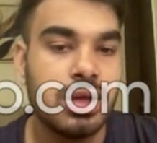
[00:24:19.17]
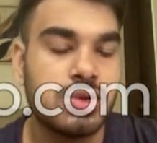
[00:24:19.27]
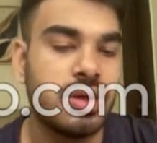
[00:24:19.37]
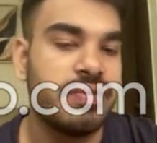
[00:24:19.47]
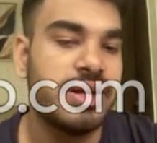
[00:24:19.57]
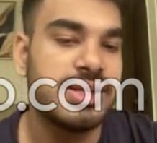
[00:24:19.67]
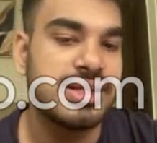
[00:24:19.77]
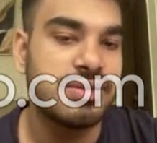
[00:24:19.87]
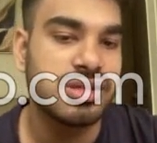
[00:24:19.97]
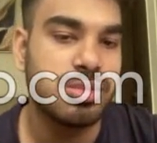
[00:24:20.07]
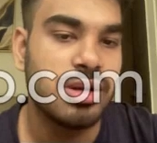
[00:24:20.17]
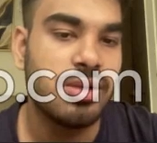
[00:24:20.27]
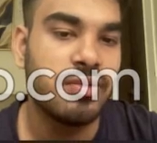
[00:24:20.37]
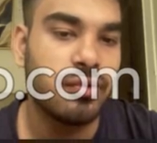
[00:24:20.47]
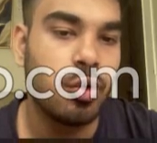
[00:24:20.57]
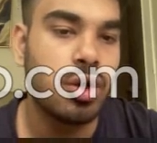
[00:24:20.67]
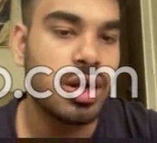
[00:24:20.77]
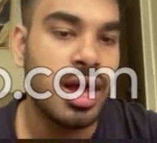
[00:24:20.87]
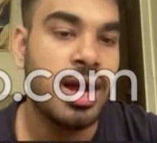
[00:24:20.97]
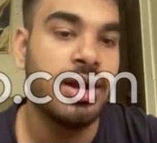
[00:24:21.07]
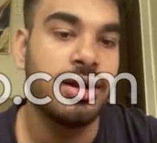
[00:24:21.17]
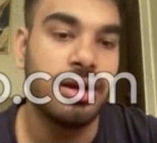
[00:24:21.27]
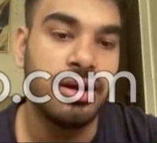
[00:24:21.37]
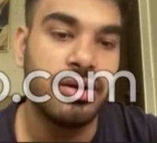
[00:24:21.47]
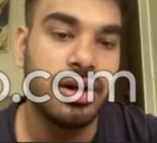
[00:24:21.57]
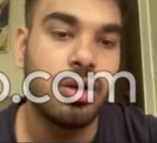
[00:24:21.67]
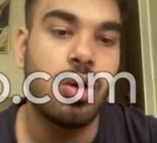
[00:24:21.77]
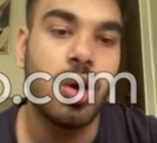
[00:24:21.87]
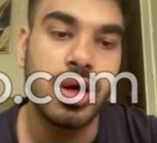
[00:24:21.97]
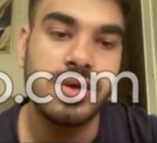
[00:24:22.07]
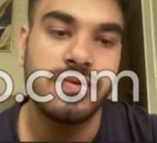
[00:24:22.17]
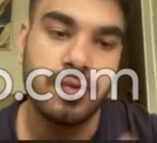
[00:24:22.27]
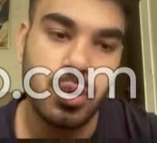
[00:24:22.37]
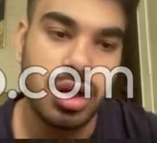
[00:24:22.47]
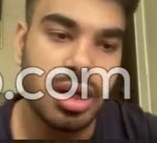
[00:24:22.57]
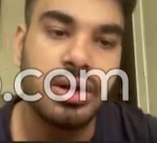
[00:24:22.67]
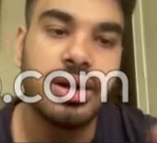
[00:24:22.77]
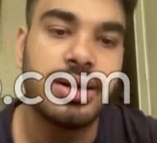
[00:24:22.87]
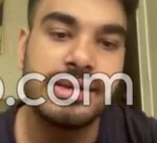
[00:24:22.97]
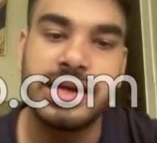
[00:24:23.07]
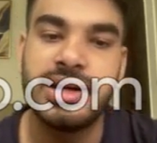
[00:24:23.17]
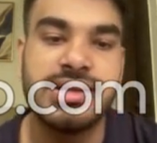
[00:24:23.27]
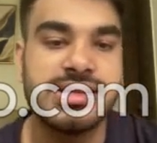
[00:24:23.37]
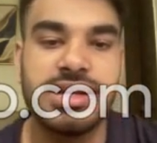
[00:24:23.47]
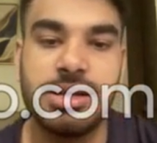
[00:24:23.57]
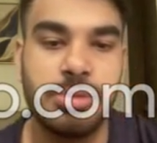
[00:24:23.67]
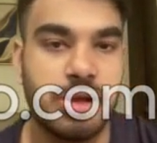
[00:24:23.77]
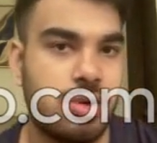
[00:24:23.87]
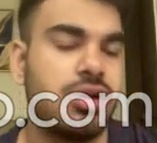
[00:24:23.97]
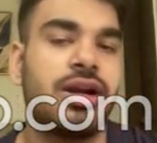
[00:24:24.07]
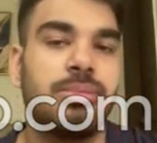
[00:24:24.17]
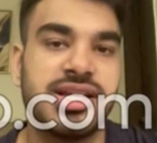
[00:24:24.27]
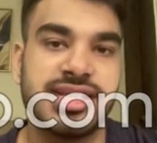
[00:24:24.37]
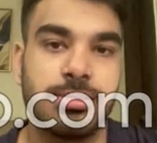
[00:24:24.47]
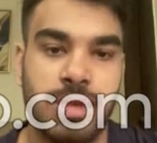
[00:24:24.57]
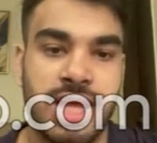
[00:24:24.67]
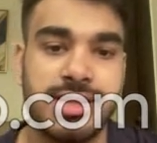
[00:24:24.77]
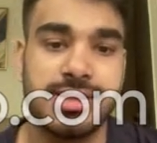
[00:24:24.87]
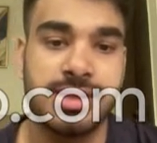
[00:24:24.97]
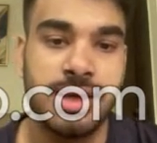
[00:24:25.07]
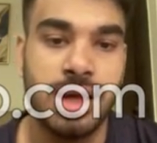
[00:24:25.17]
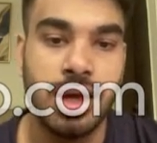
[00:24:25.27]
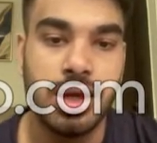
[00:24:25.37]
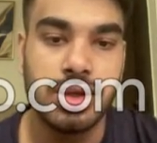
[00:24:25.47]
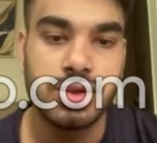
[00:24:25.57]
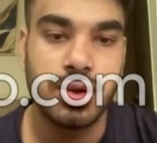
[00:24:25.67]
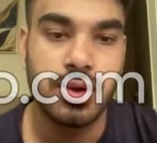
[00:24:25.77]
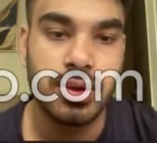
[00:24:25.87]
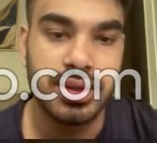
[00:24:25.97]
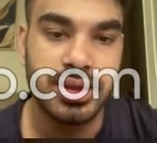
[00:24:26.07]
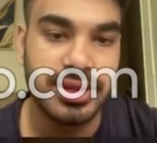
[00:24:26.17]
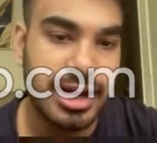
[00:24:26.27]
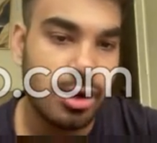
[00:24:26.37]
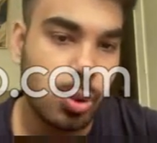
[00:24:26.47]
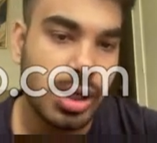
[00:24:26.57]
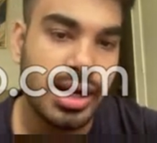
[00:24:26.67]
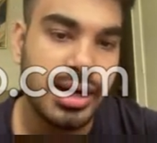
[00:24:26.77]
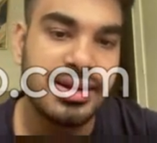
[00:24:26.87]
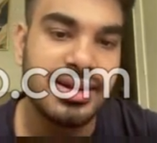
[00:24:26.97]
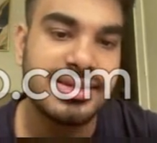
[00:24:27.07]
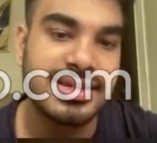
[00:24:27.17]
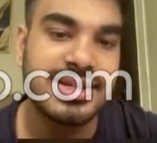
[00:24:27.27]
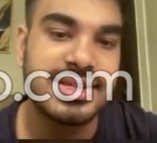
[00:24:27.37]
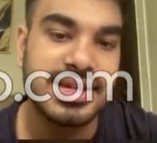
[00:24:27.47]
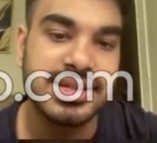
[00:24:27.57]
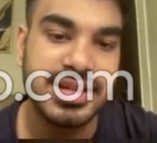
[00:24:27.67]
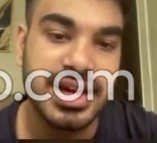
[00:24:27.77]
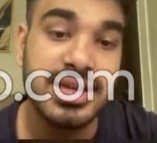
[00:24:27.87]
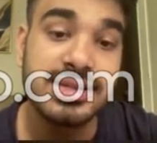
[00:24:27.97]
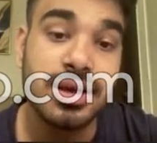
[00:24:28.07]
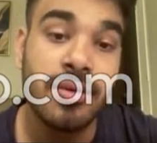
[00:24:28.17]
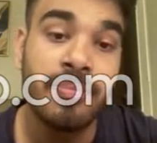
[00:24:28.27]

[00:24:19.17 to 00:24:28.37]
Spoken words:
So if it is divisible by 4 and 100 or 400, then it is a leap year. All right, basic maths. So that will add 366 days.